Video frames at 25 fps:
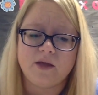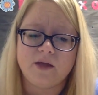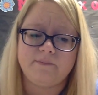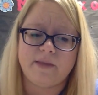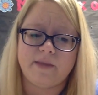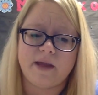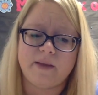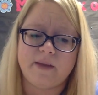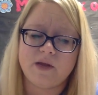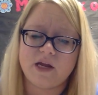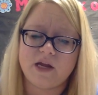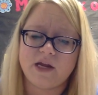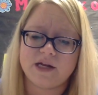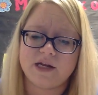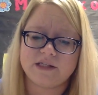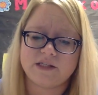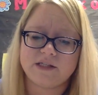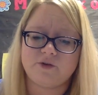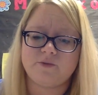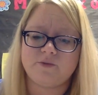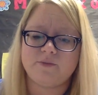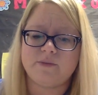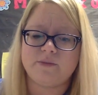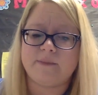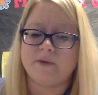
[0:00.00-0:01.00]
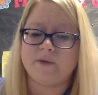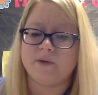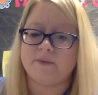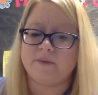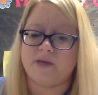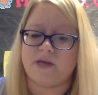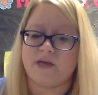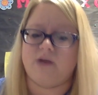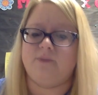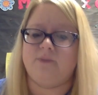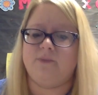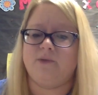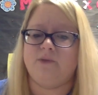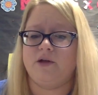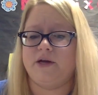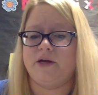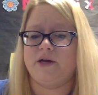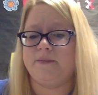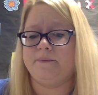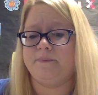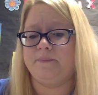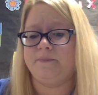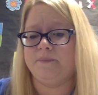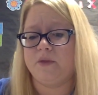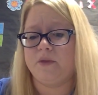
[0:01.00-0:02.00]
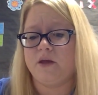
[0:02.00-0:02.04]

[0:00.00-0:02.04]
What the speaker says: Maybe he doesn't remember being a bully.